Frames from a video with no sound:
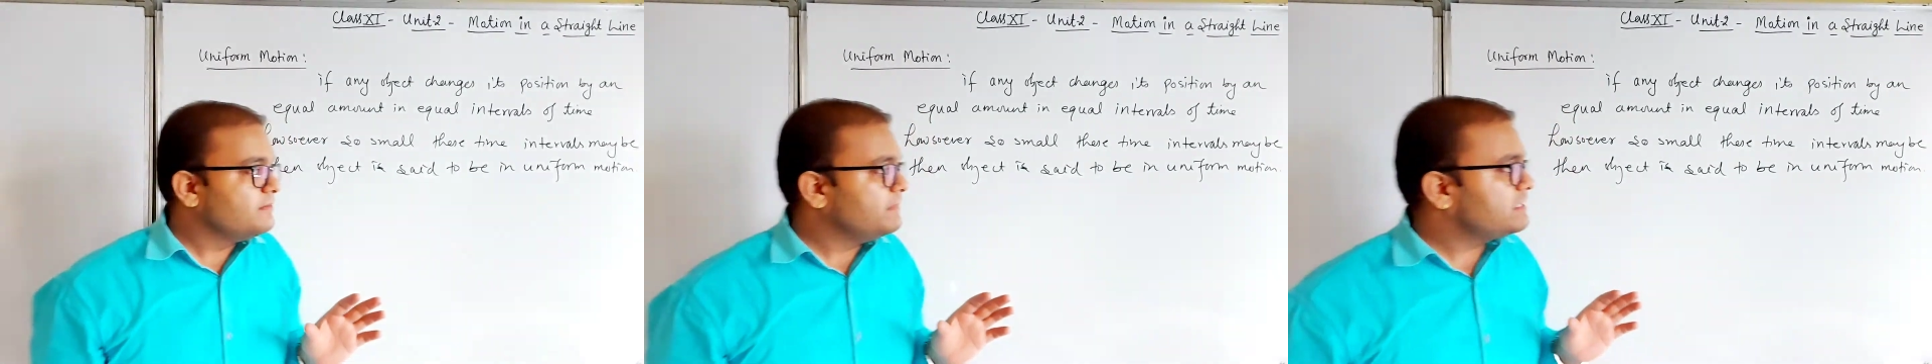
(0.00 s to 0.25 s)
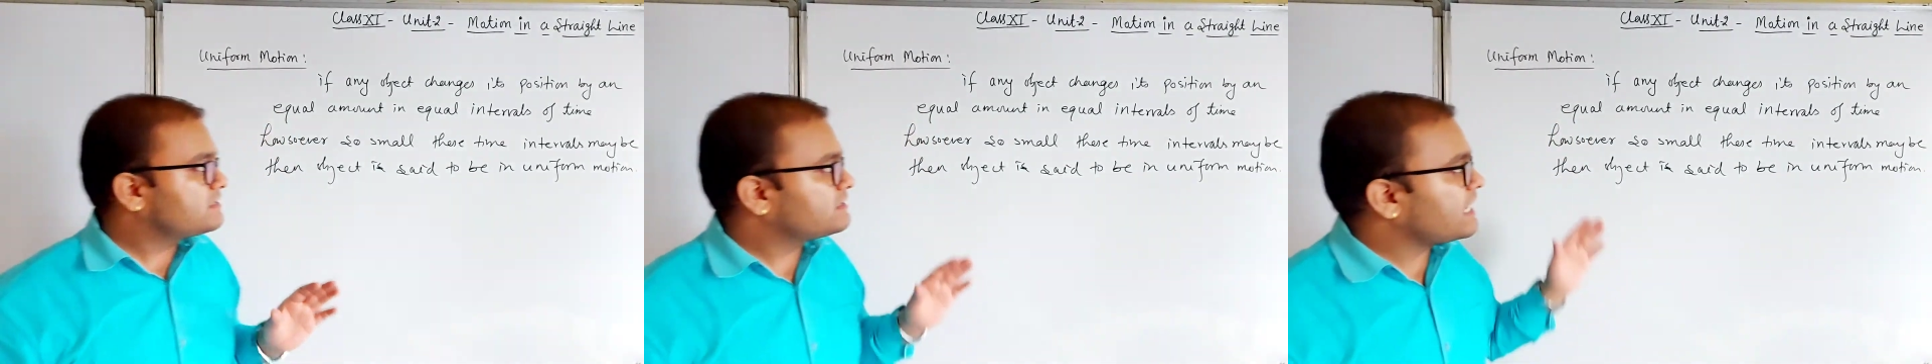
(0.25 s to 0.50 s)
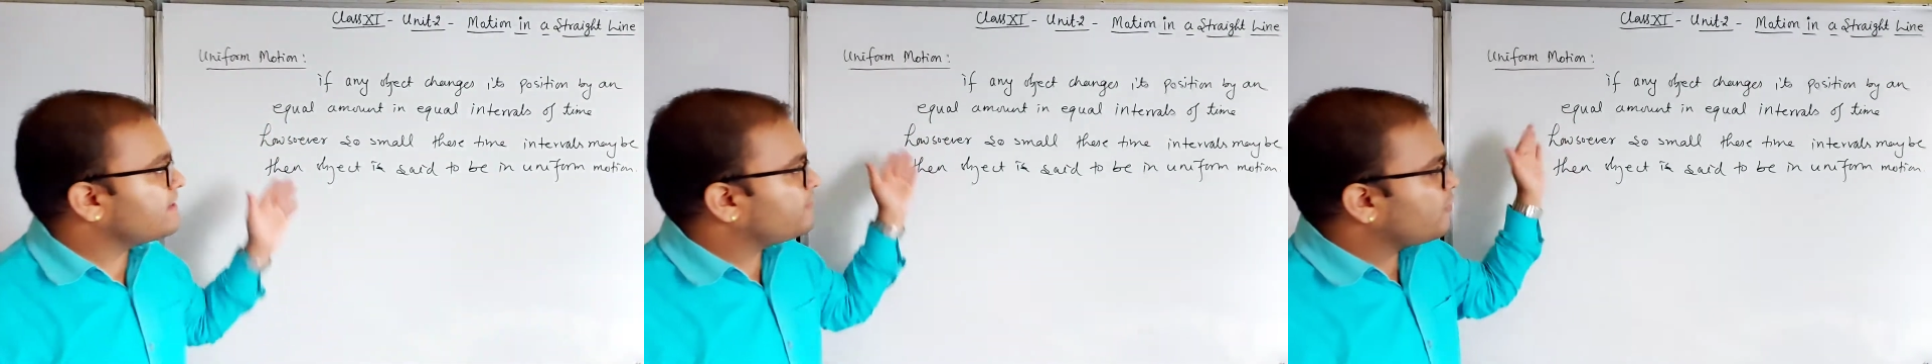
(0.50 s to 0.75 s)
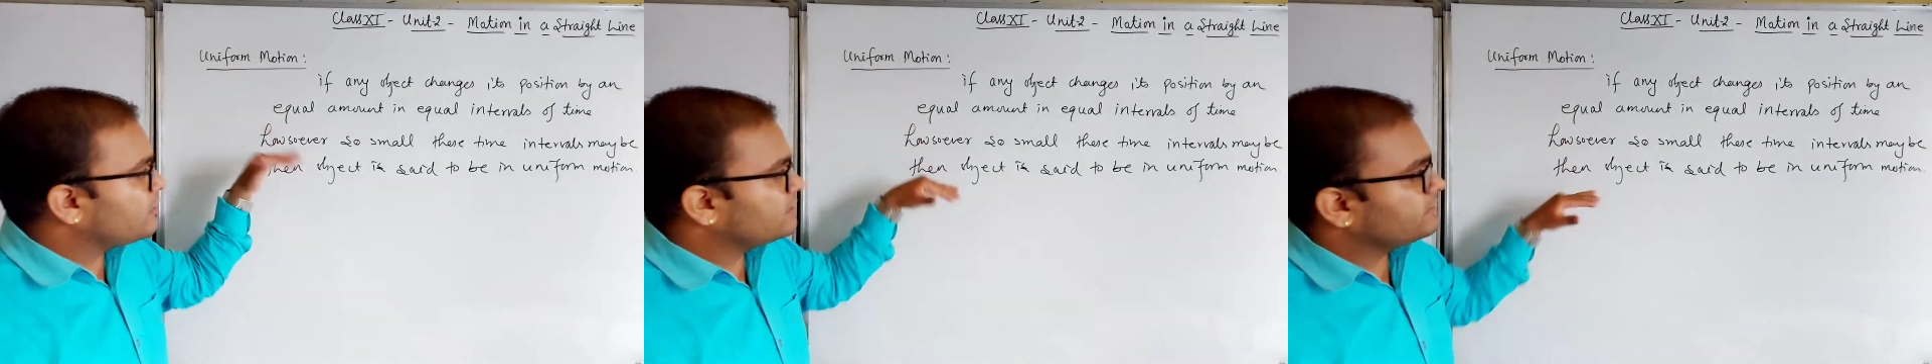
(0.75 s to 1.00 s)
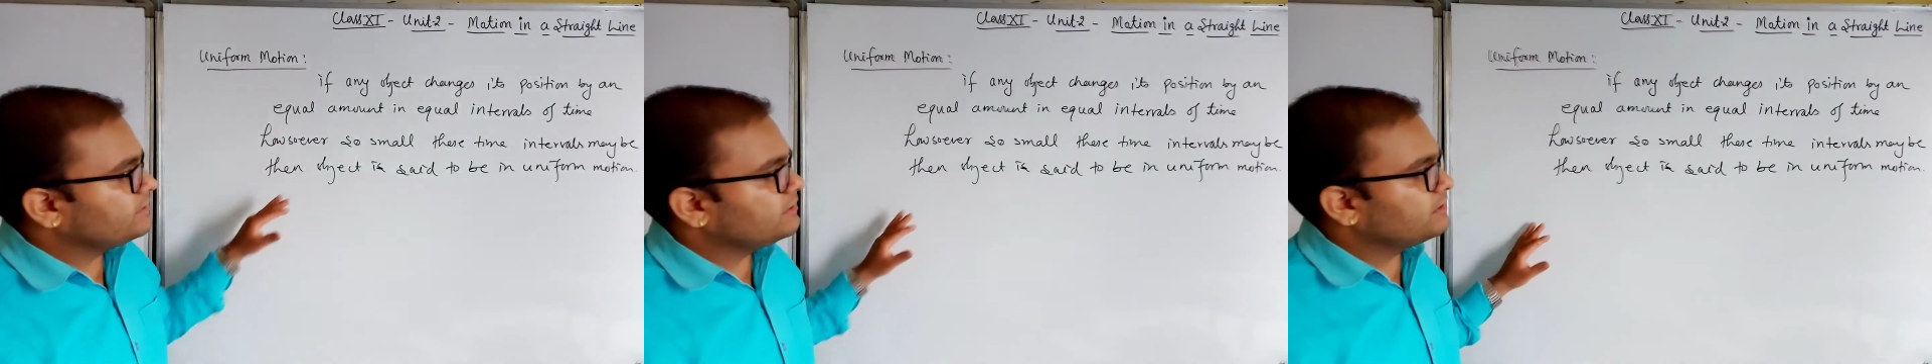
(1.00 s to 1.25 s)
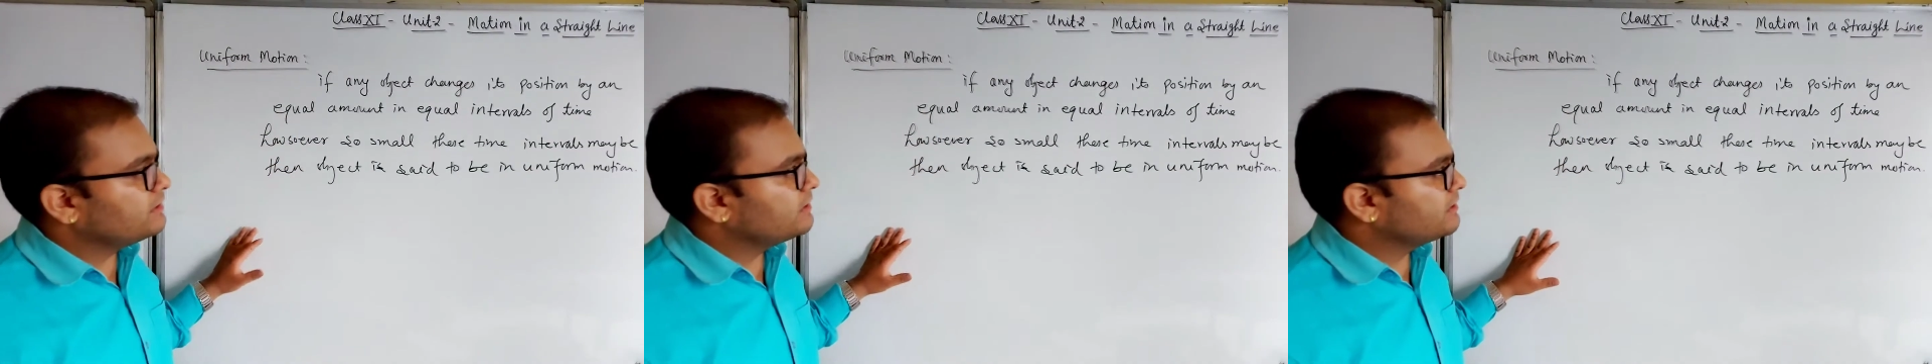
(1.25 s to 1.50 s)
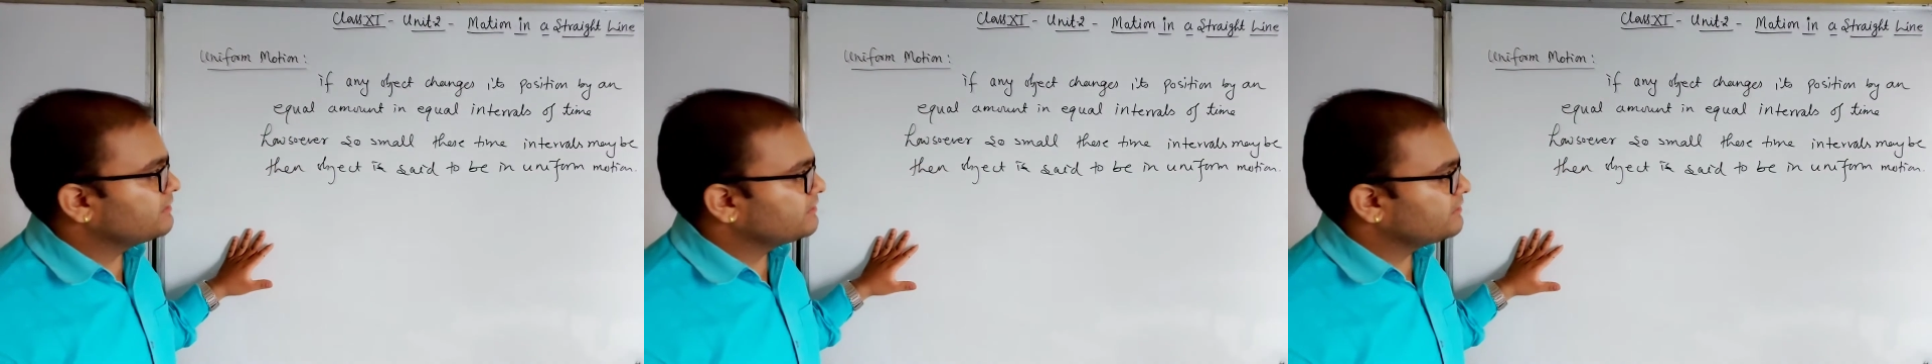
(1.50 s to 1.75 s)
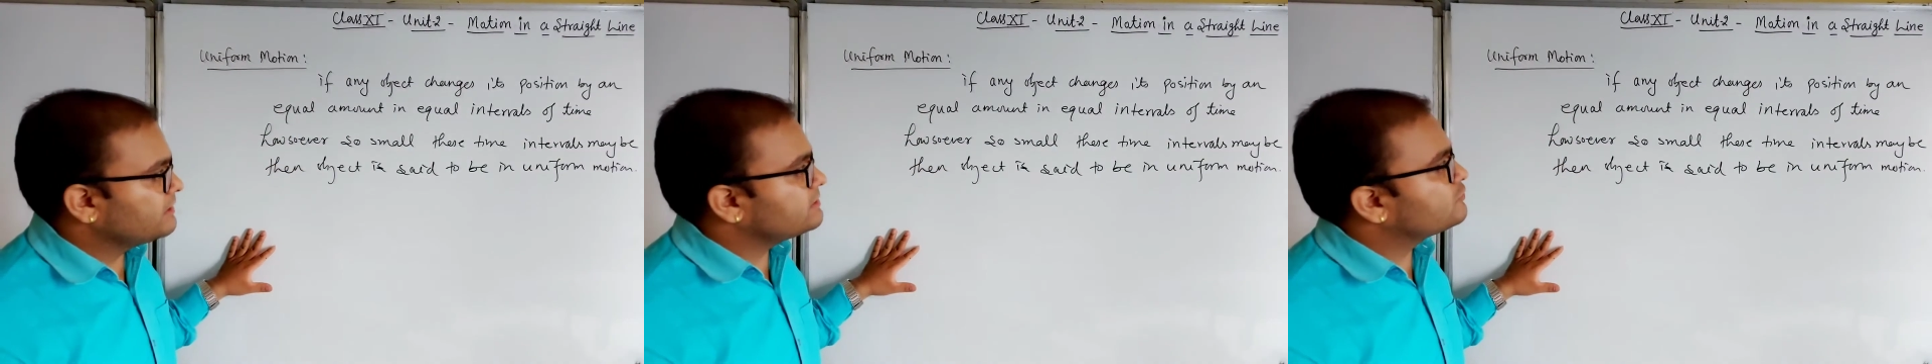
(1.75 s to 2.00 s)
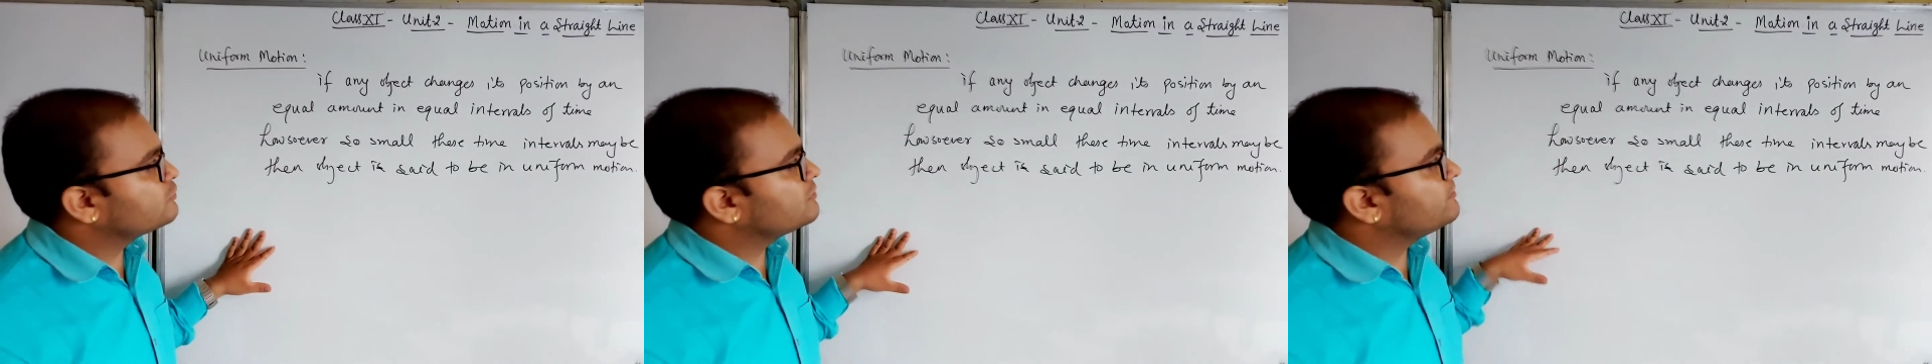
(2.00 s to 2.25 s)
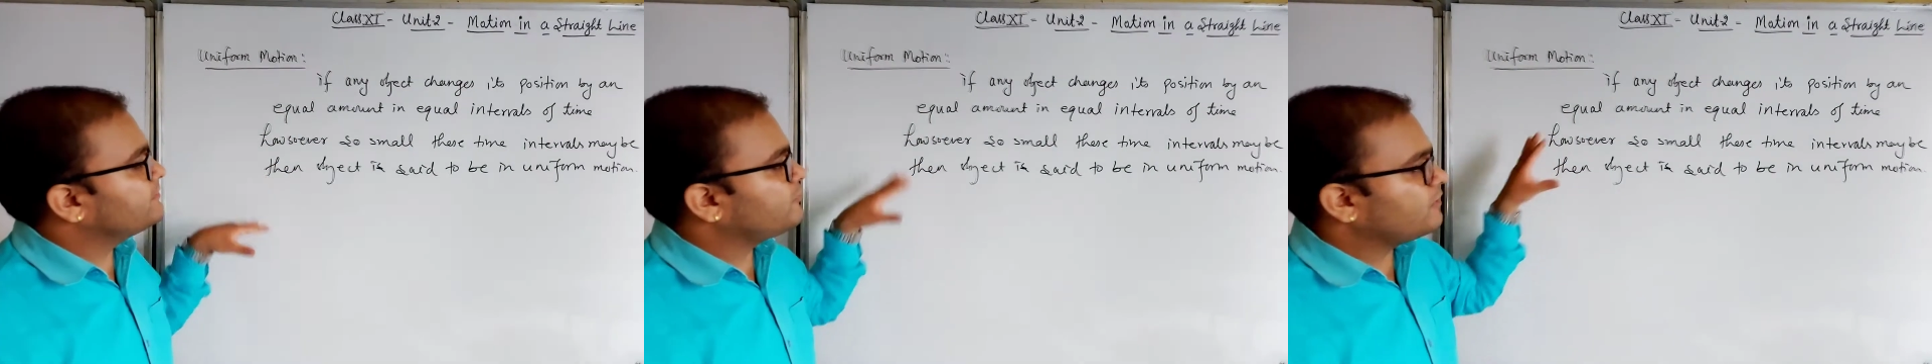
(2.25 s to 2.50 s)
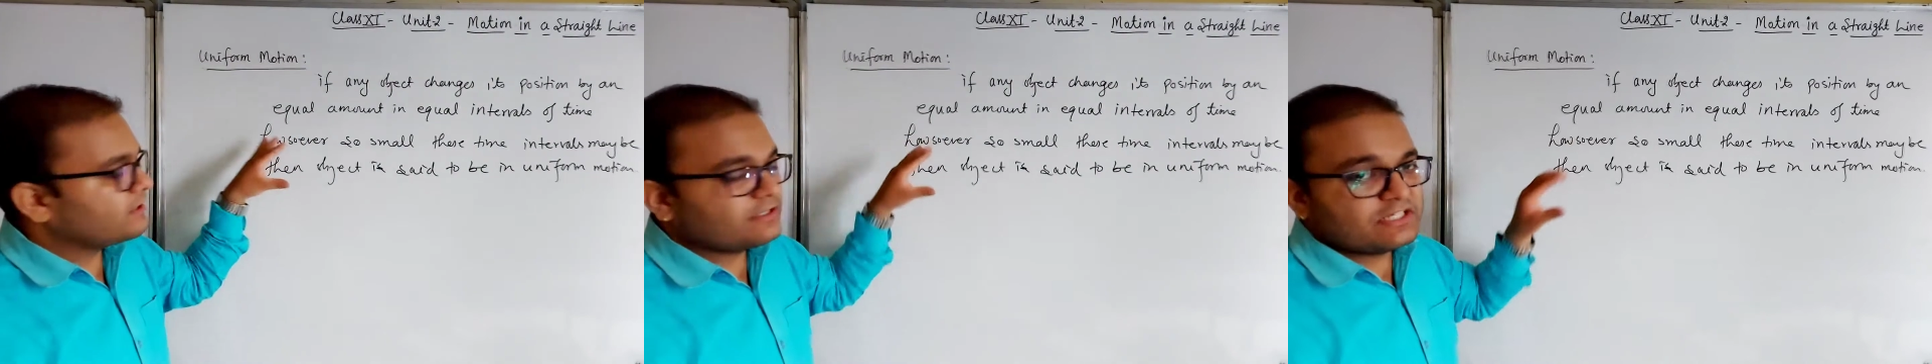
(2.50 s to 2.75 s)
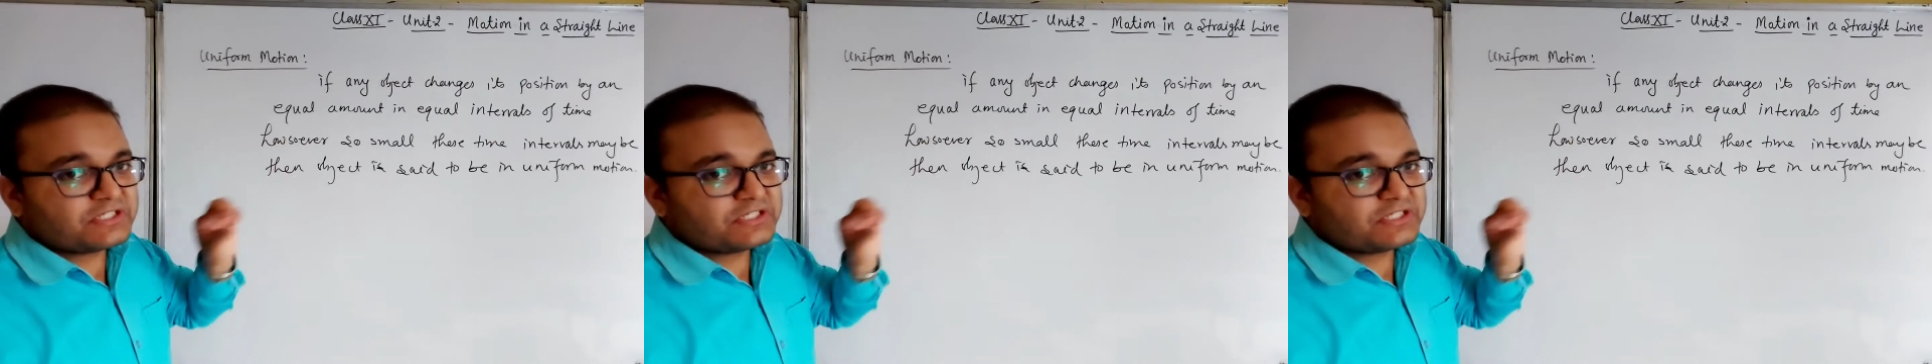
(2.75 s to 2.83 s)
Means that for this should be for